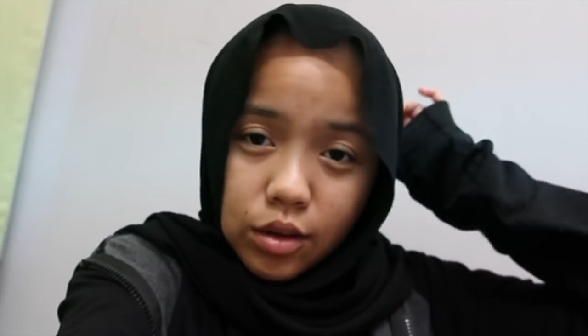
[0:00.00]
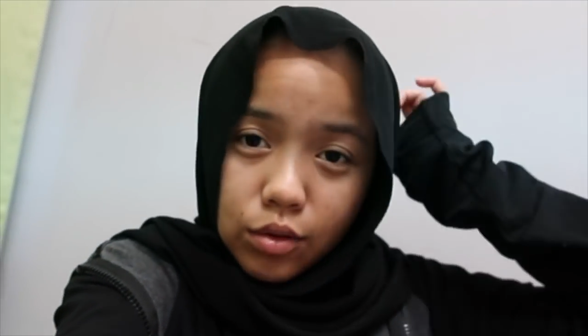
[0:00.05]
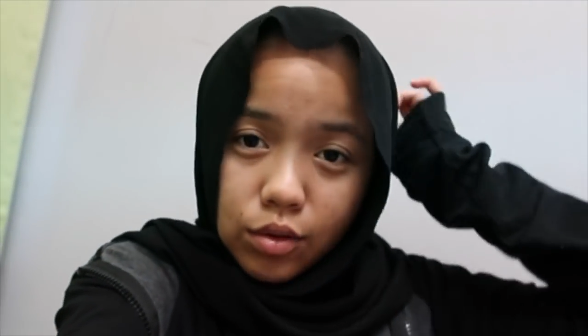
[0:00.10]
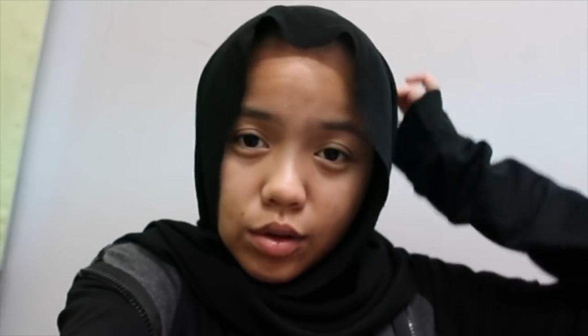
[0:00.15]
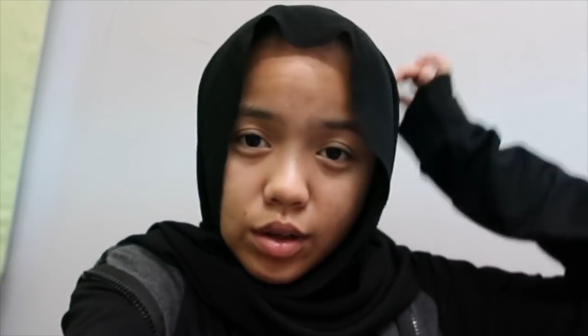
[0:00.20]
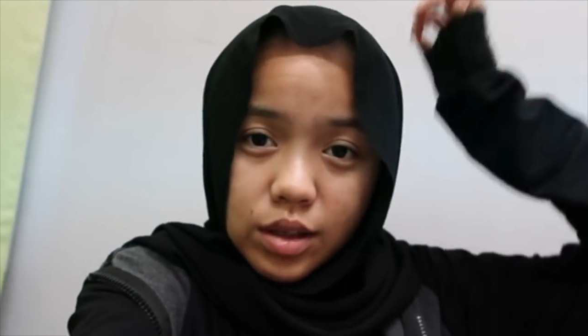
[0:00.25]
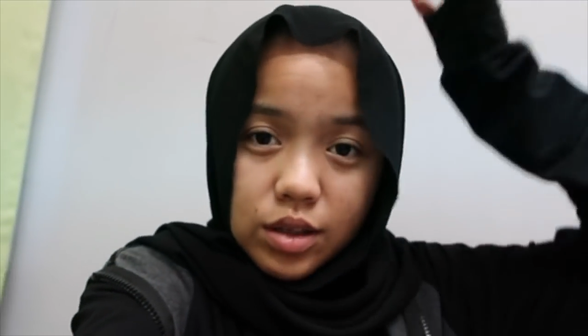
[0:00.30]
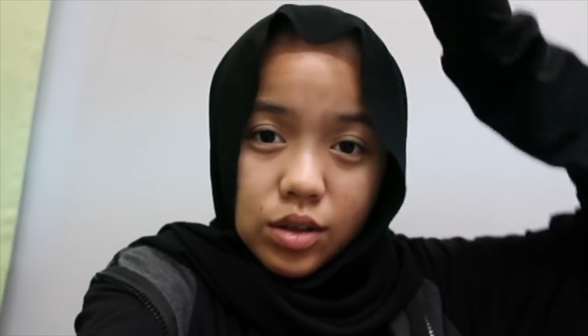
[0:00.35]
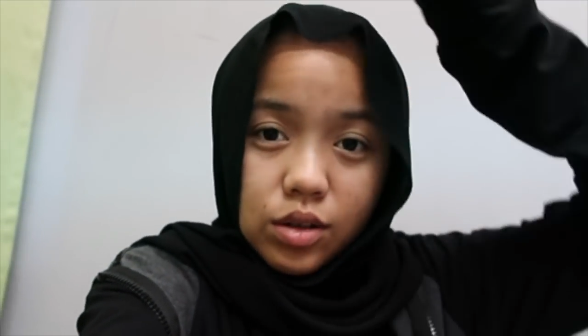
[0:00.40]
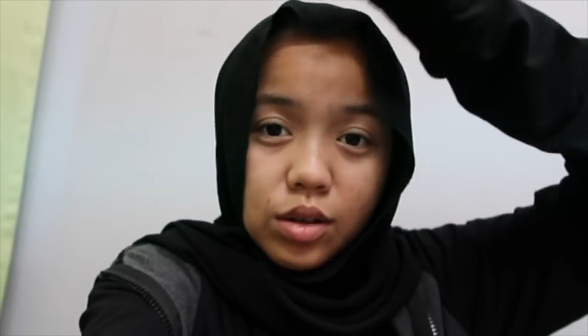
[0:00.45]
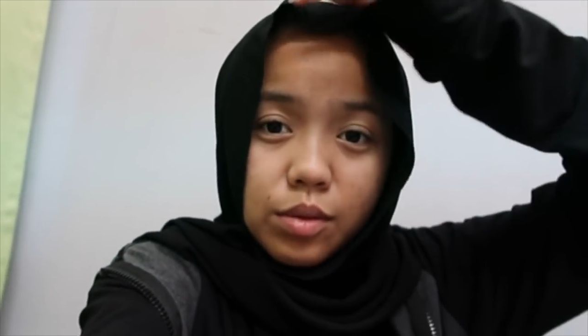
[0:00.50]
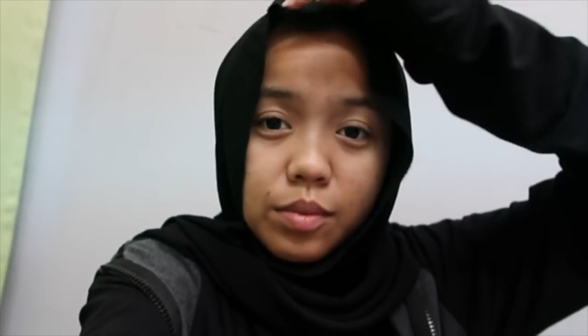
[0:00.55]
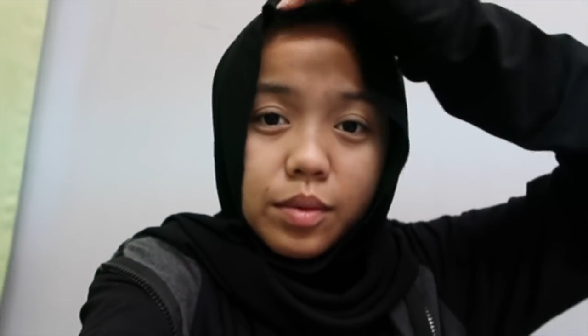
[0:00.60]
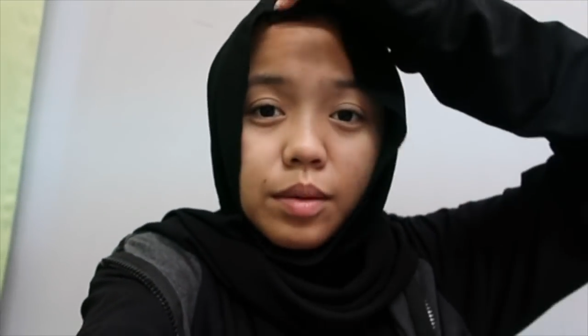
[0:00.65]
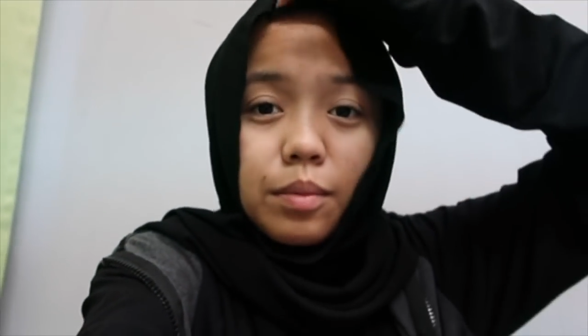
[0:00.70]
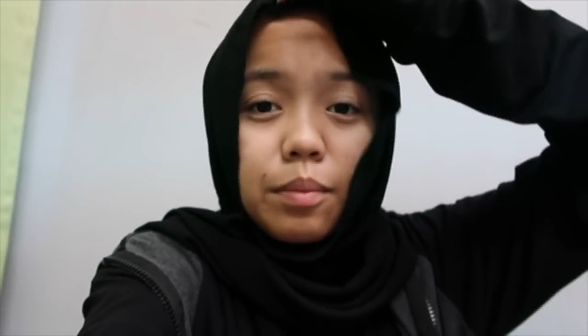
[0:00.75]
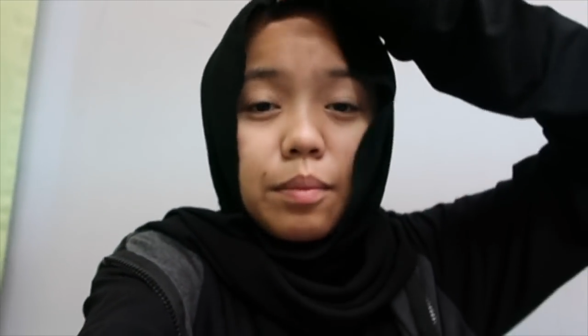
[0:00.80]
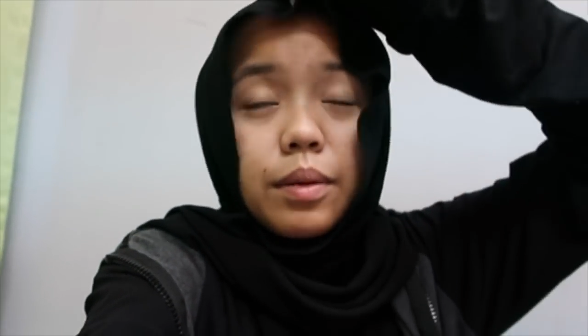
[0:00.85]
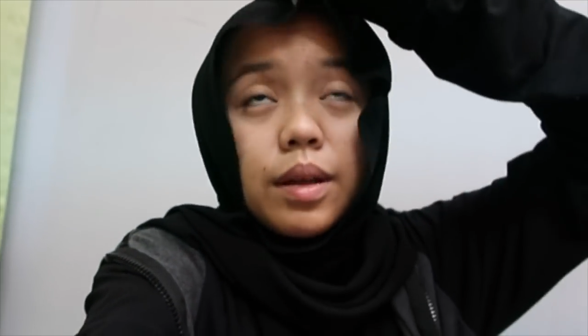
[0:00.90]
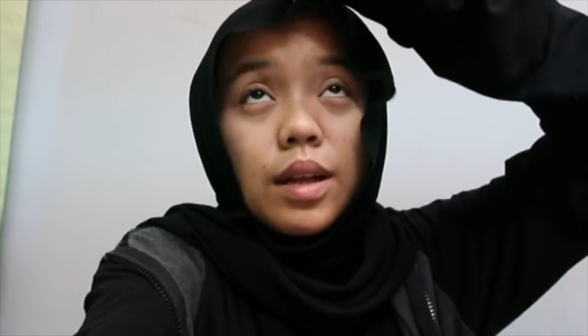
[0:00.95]
today is gonna
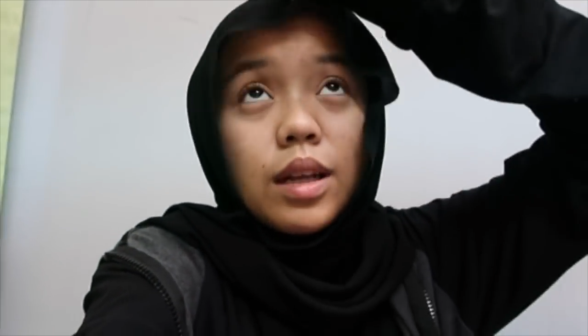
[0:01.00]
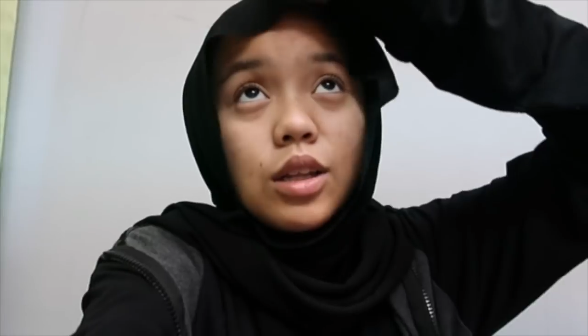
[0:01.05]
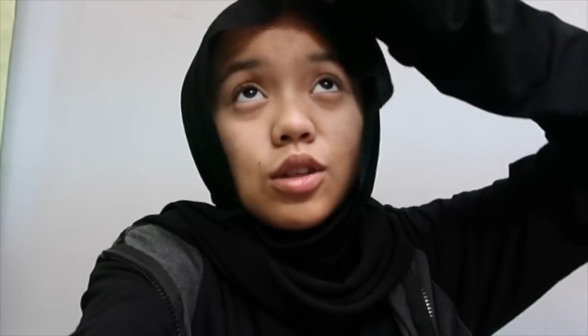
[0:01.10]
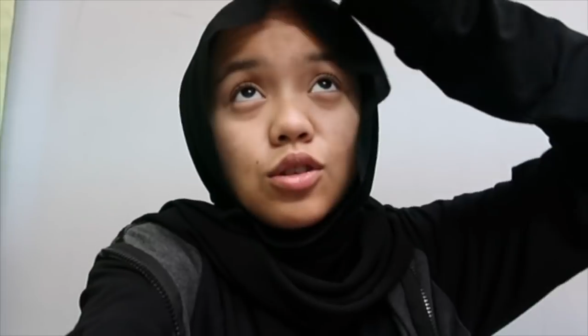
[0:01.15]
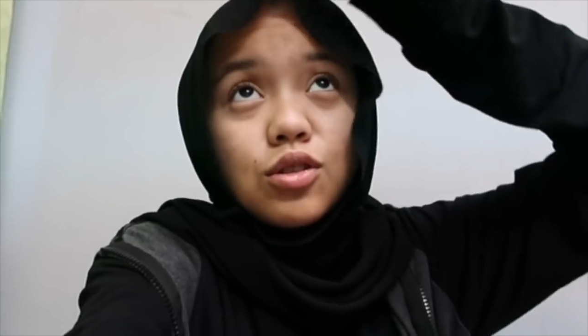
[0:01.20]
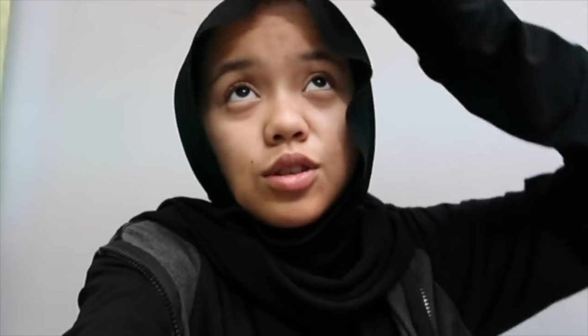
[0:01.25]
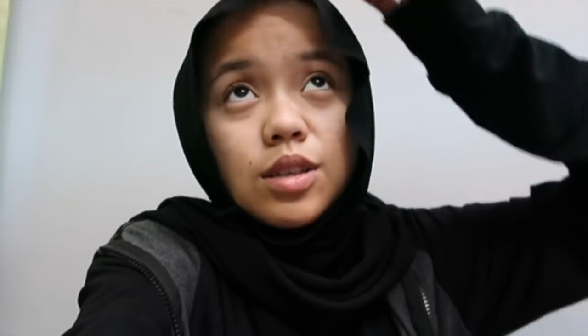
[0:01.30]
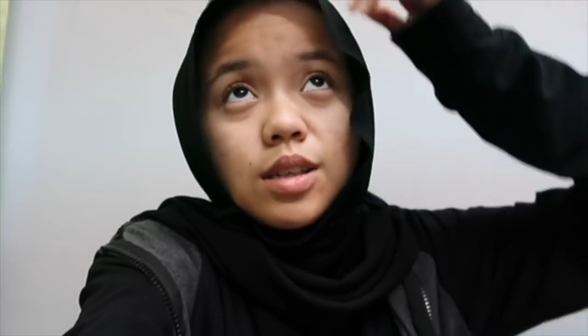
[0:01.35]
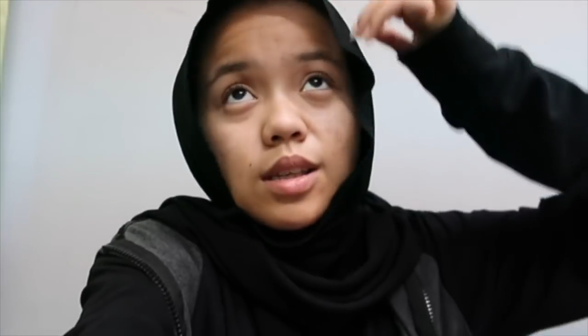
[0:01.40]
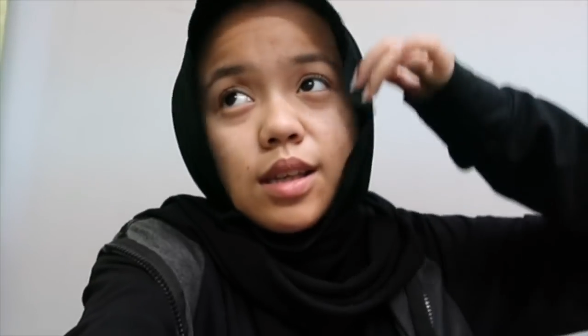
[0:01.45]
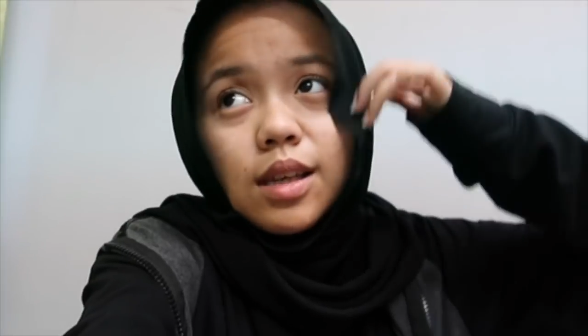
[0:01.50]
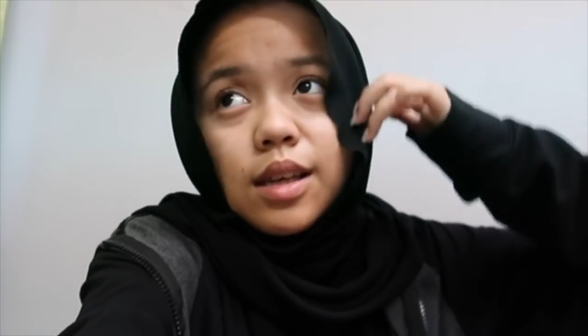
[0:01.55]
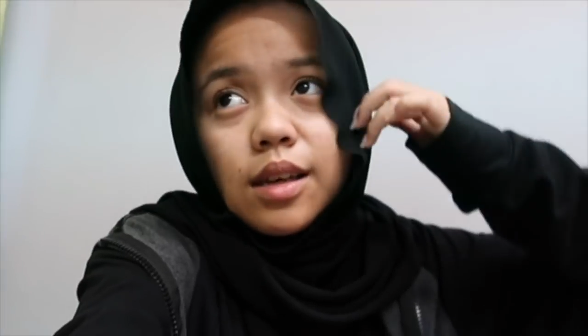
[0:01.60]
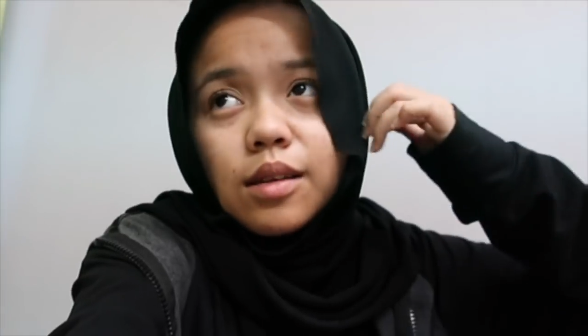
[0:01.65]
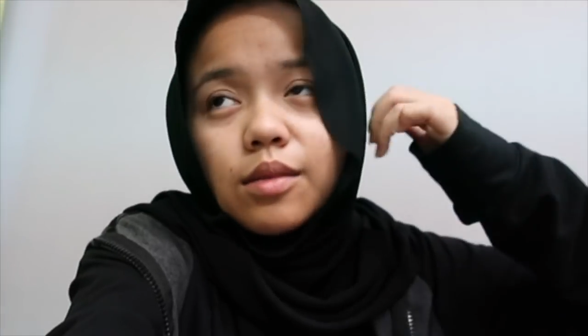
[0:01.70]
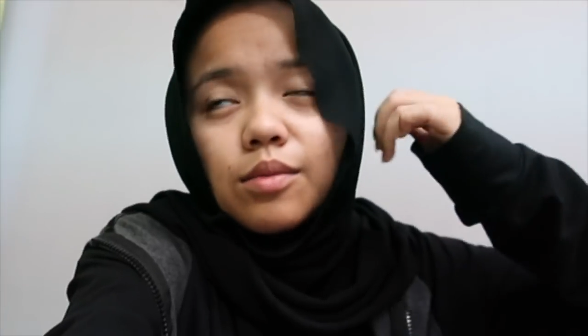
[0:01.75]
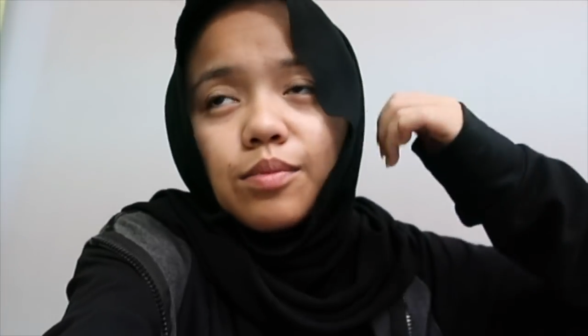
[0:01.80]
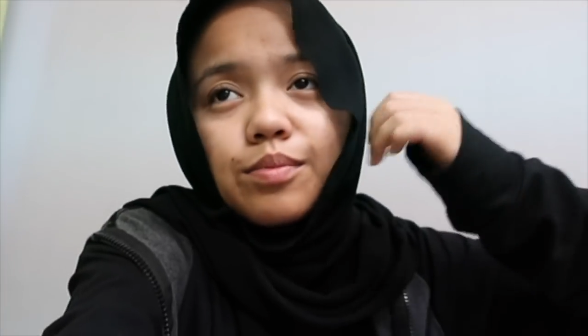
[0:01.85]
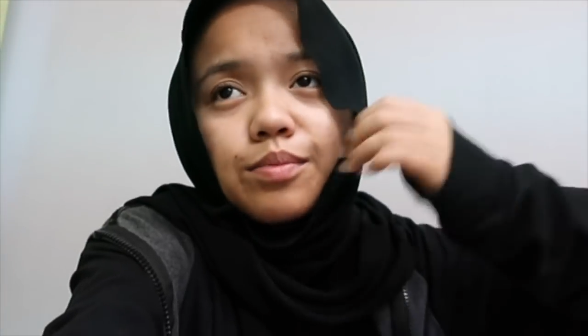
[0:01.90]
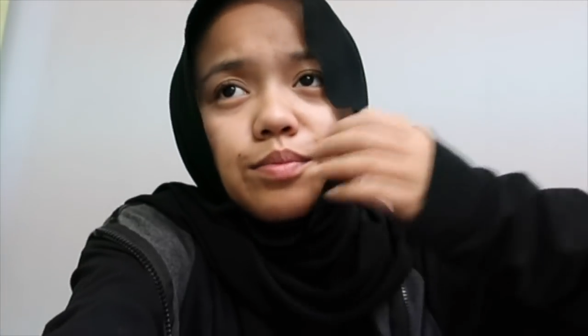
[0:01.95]
be a bit
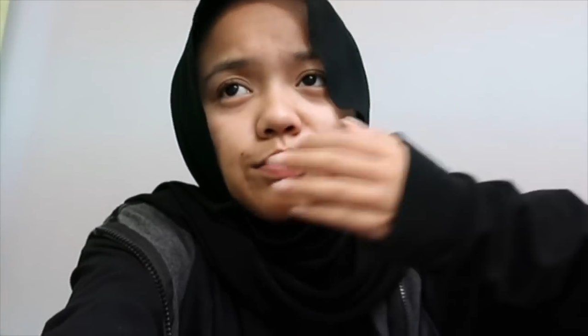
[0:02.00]
interesting.